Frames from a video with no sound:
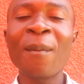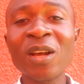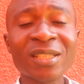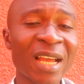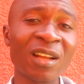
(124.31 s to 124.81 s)
I
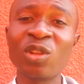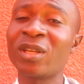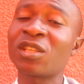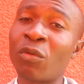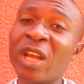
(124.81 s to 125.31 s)
must tell you,
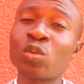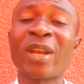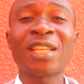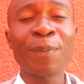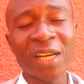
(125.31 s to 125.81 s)
it's a great
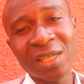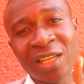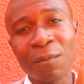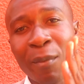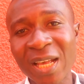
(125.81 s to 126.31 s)
one,
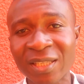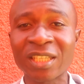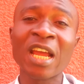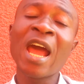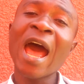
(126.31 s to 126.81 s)
especially the
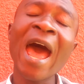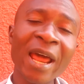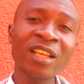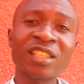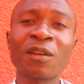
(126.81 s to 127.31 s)
message
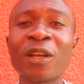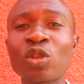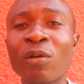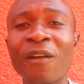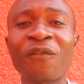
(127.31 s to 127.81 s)
and the
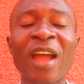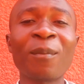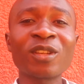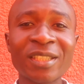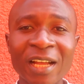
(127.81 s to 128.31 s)
cinematography. I
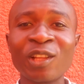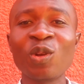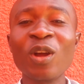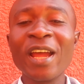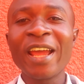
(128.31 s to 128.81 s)
must tell
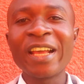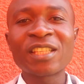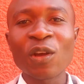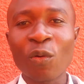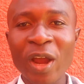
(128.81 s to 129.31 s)
you,
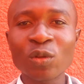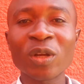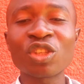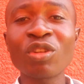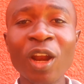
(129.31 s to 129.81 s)
it's a great
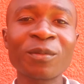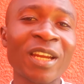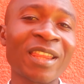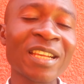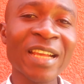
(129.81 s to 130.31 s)
one. Straight up to
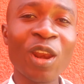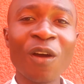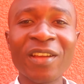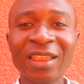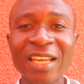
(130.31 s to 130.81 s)
the things I
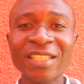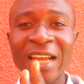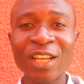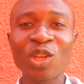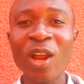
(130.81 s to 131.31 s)
love and things
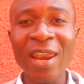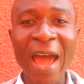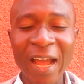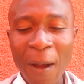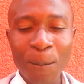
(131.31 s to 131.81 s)
I did not
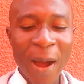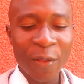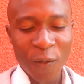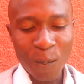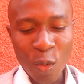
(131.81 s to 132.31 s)
like
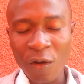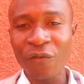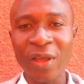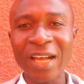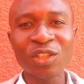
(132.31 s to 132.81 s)
about the
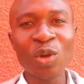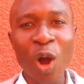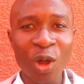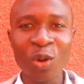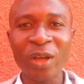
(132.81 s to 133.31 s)
movie. As you
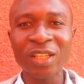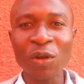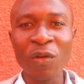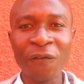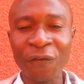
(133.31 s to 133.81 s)
all know, it's
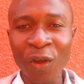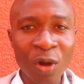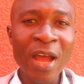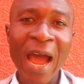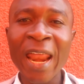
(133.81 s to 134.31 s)
a
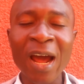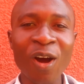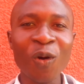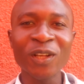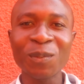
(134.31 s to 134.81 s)
review, and I'll
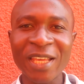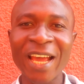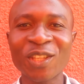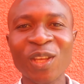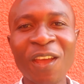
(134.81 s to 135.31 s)
always be
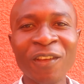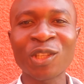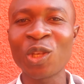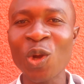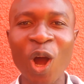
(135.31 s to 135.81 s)
here to give
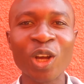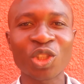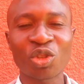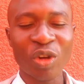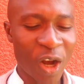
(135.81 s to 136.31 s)
it to you all
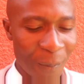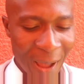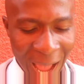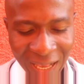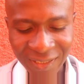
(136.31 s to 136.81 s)
straight up
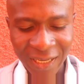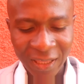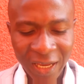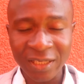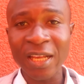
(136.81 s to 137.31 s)
as
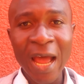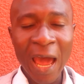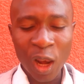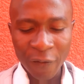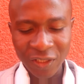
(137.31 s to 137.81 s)
it is.
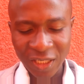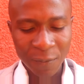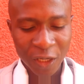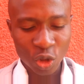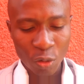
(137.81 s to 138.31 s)
I love the
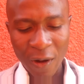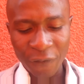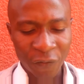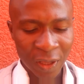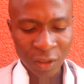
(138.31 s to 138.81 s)

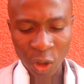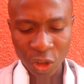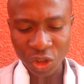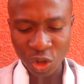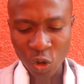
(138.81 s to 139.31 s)
cinematography,
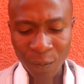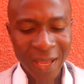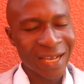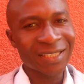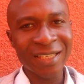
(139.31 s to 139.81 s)
costume,
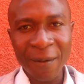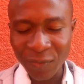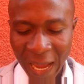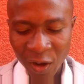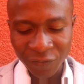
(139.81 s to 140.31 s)

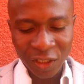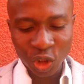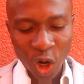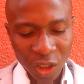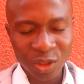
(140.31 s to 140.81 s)
except that of the
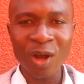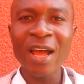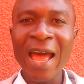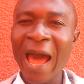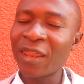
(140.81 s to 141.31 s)
doctor
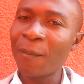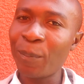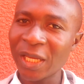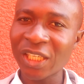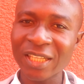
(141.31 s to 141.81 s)
and the
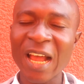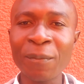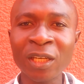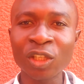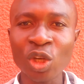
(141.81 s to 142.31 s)
patient. I
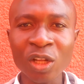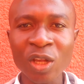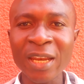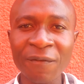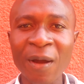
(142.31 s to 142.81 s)
mean, the
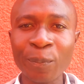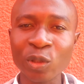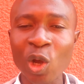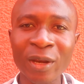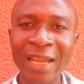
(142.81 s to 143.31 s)
doctor never
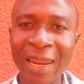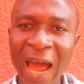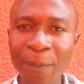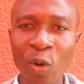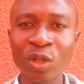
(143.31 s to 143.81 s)
put on a
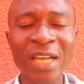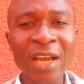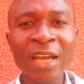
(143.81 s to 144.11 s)
lab coat.